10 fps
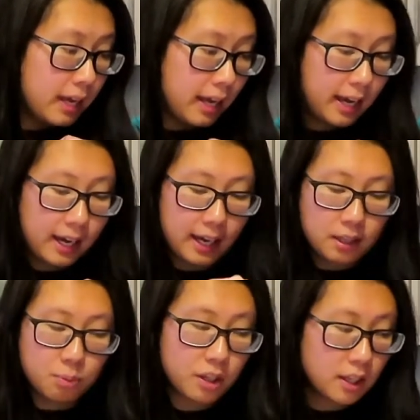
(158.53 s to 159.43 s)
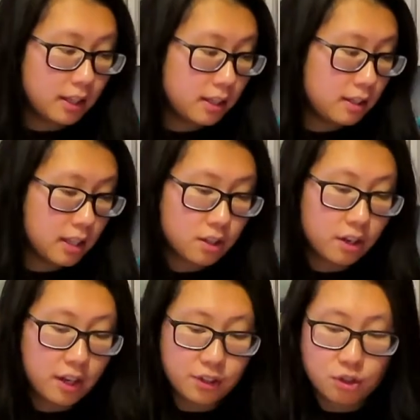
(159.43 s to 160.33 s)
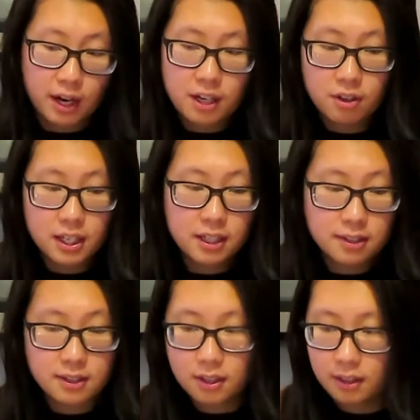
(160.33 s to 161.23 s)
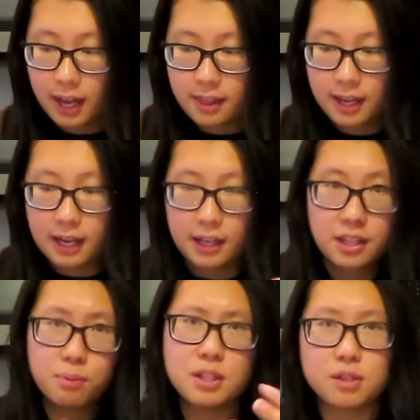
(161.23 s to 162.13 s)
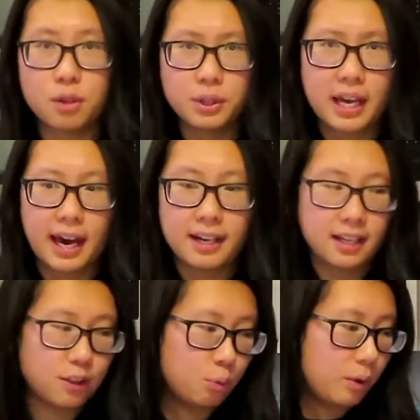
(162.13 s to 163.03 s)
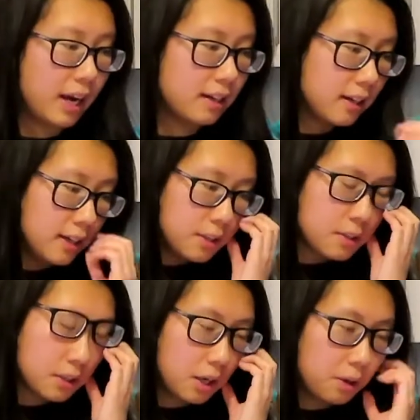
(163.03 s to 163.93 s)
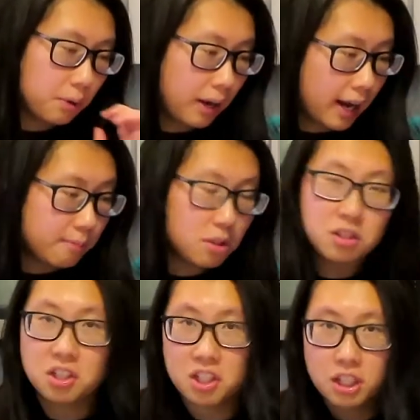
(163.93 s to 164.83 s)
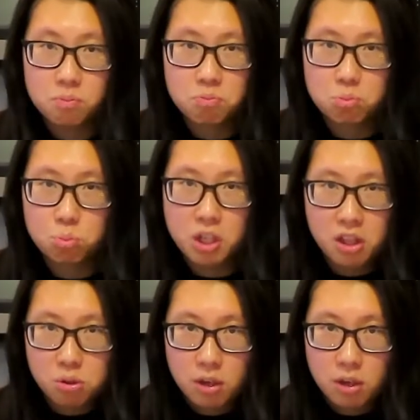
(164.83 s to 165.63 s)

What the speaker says: And we're gonna get started on the dry ingredients, and then I think we slowly add in the wet. So I'm just gonna keep reading this